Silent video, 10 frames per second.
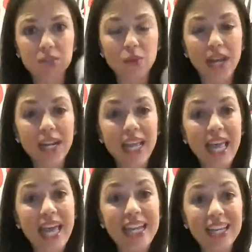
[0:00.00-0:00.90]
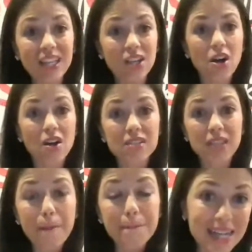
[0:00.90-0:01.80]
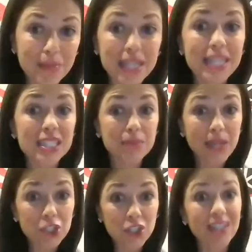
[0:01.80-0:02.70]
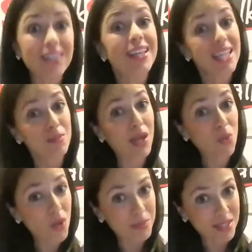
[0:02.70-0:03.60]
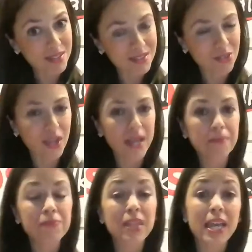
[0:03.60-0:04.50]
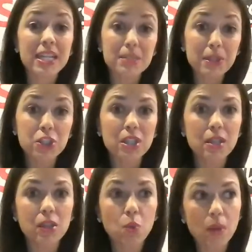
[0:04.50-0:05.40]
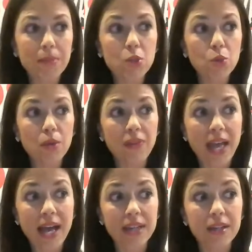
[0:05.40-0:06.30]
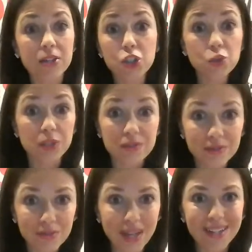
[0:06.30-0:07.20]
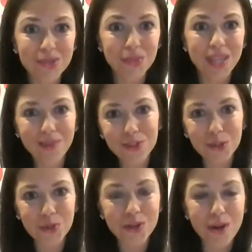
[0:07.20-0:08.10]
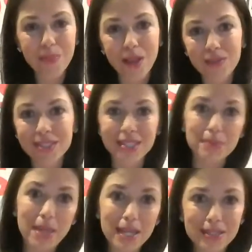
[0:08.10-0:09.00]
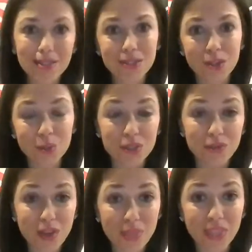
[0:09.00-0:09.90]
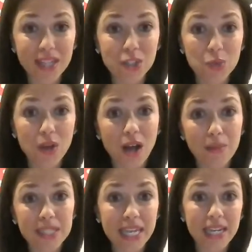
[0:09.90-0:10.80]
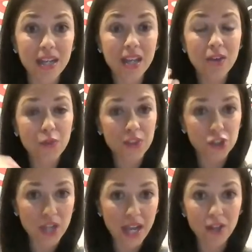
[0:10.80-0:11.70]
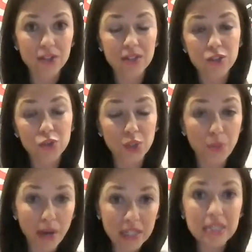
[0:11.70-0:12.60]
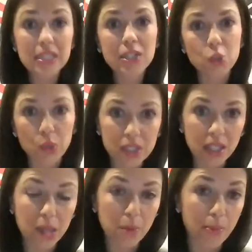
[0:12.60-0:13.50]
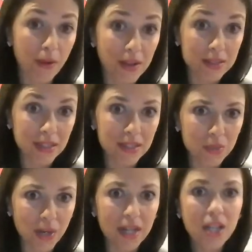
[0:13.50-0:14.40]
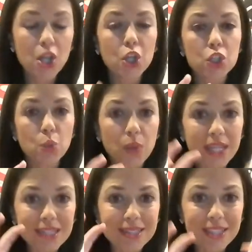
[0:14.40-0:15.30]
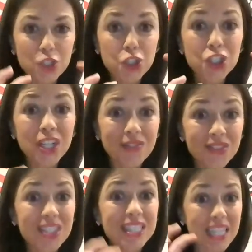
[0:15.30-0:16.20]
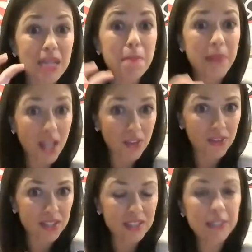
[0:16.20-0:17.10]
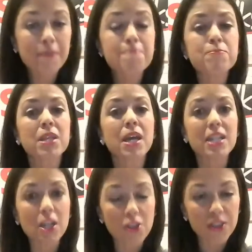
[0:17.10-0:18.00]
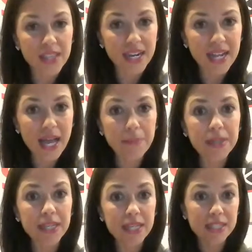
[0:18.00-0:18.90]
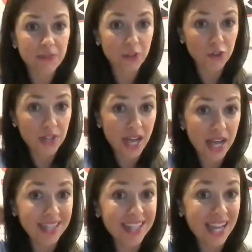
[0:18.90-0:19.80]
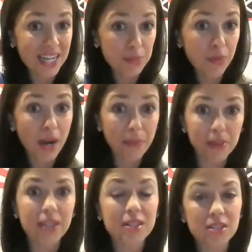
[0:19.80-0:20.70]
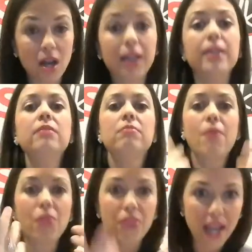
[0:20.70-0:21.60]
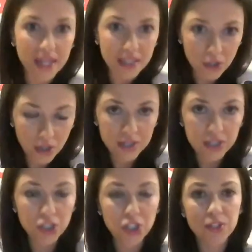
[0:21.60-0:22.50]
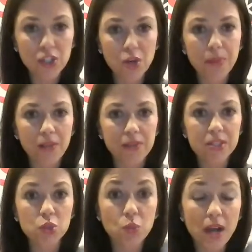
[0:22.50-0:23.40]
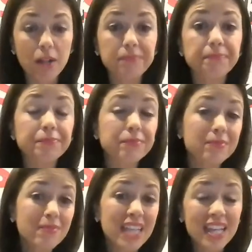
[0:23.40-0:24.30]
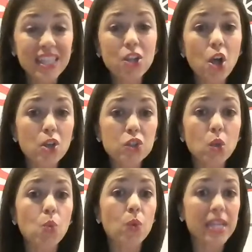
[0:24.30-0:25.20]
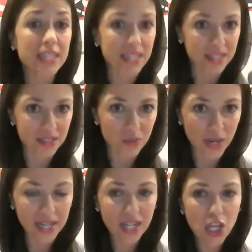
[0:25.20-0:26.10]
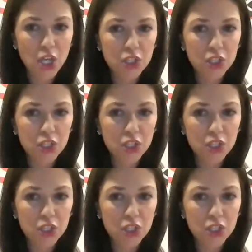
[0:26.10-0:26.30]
And it can cause a misalignment, especially in my women, okay? And especially the women who have had children, right? Because when we have children, our pelvis expands. It does all sorts of fun things to accommodate for the child during the pregnancy and during the labor process, right? So we can see shifts in pelvis. Another thing that can happen is if you're not aligned properly in the socket, that could cause a shift in your pelvis as well. And then also weakness, right?